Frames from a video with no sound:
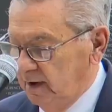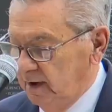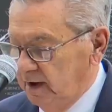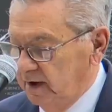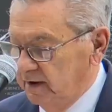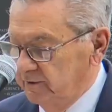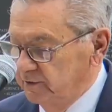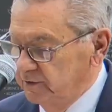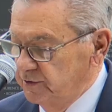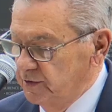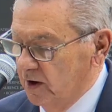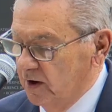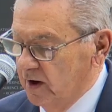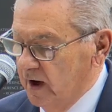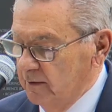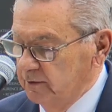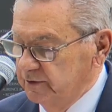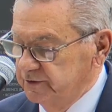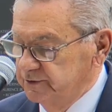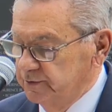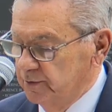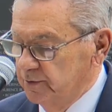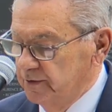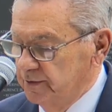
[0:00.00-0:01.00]
even though I
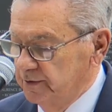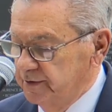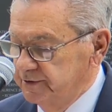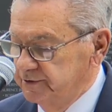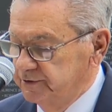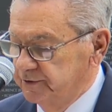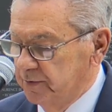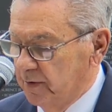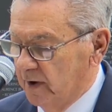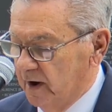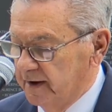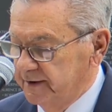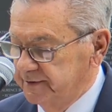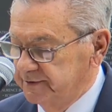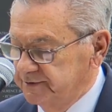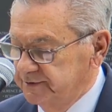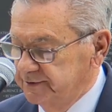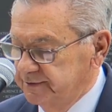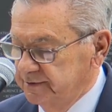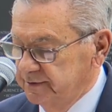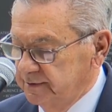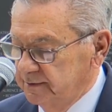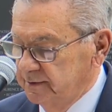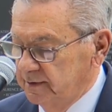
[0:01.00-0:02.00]
was wounded twice.
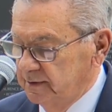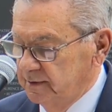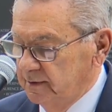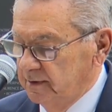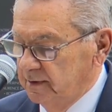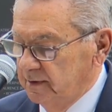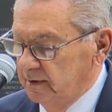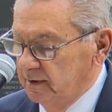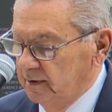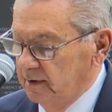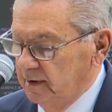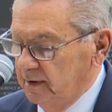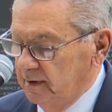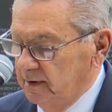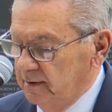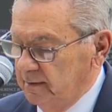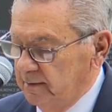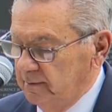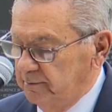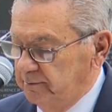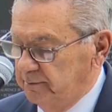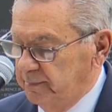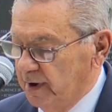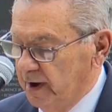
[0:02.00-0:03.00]

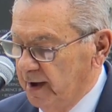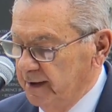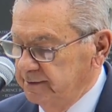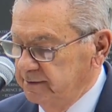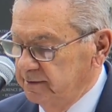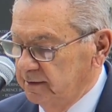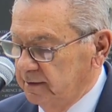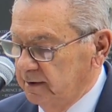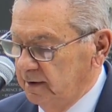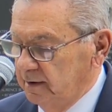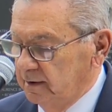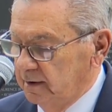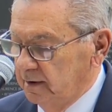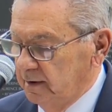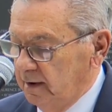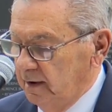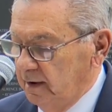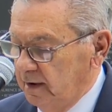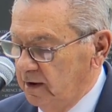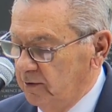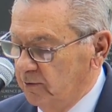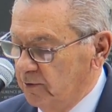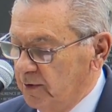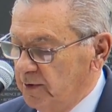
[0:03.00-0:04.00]
But
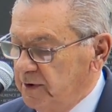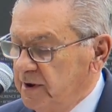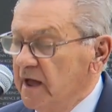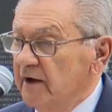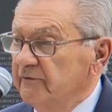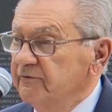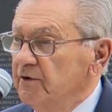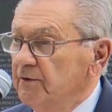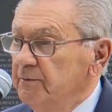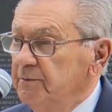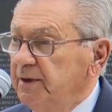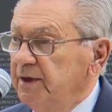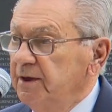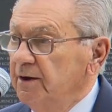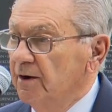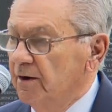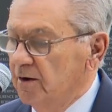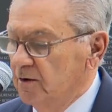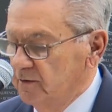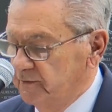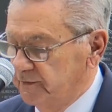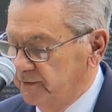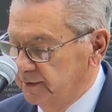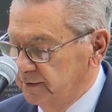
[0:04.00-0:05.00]
it will never be
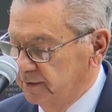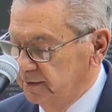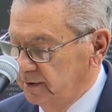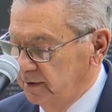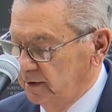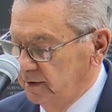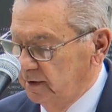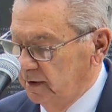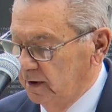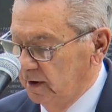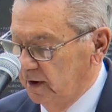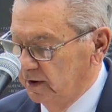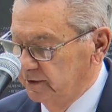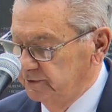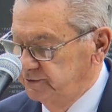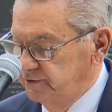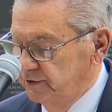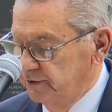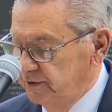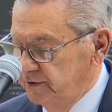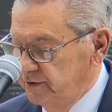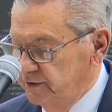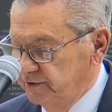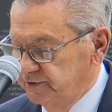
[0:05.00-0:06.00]
over
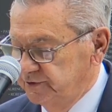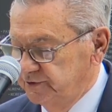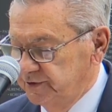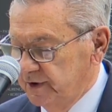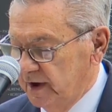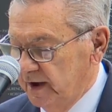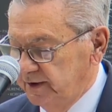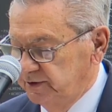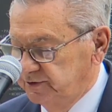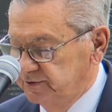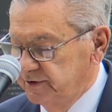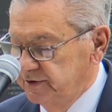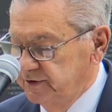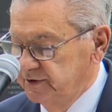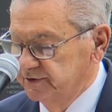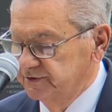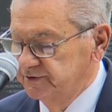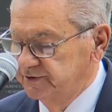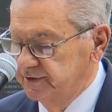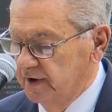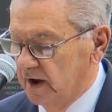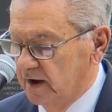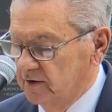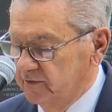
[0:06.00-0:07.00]
until you say to
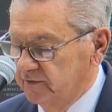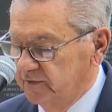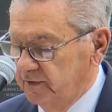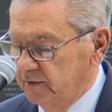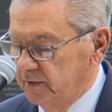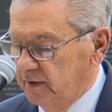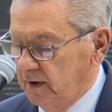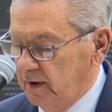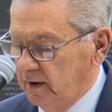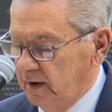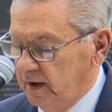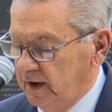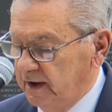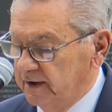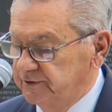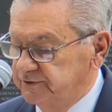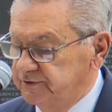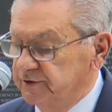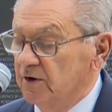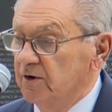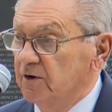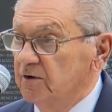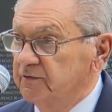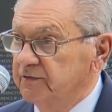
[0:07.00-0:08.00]
yourself, it's
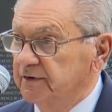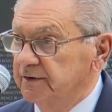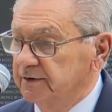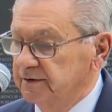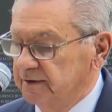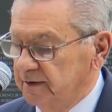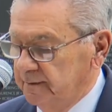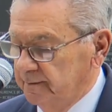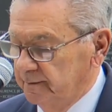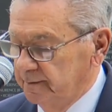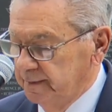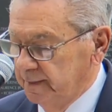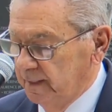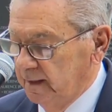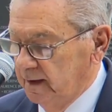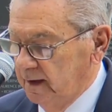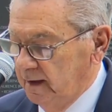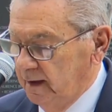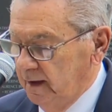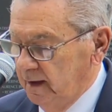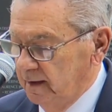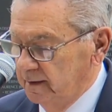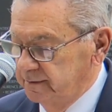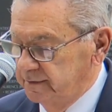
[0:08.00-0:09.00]
over.
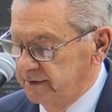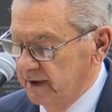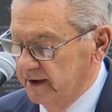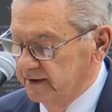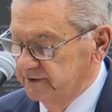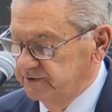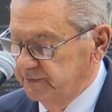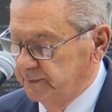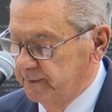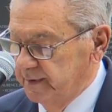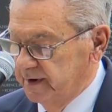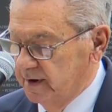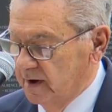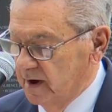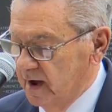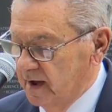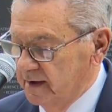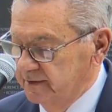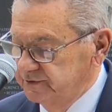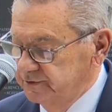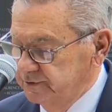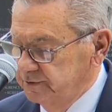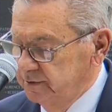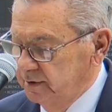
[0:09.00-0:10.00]
That's
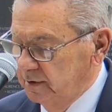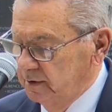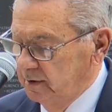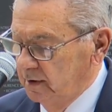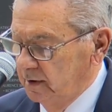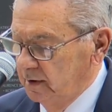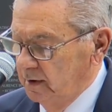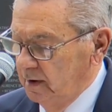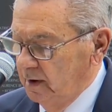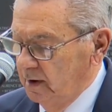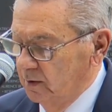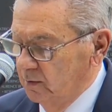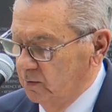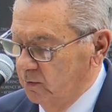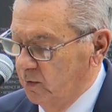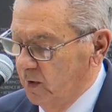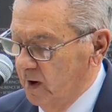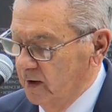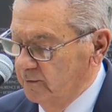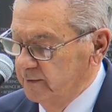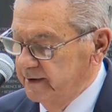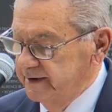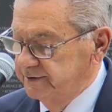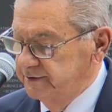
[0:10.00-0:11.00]
because
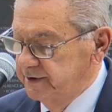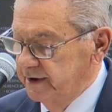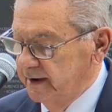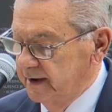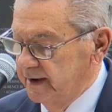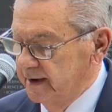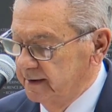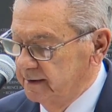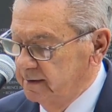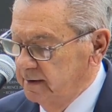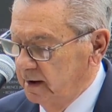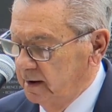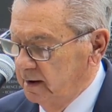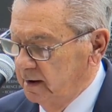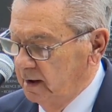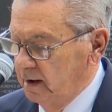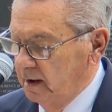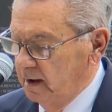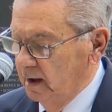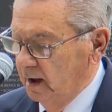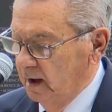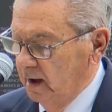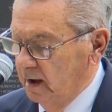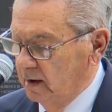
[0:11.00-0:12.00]
what we did
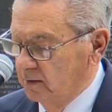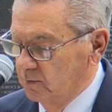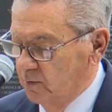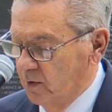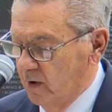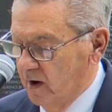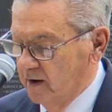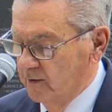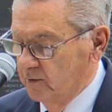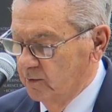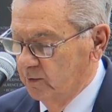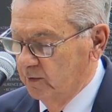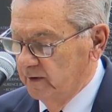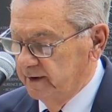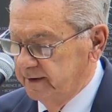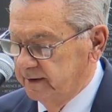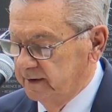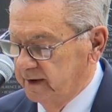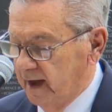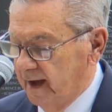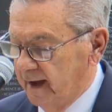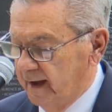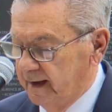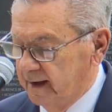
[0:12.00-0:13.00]
and what we
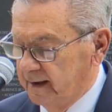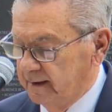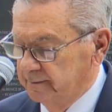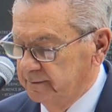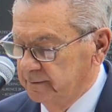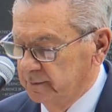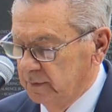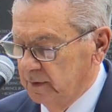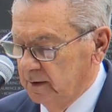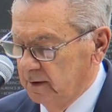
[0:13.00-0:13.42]
came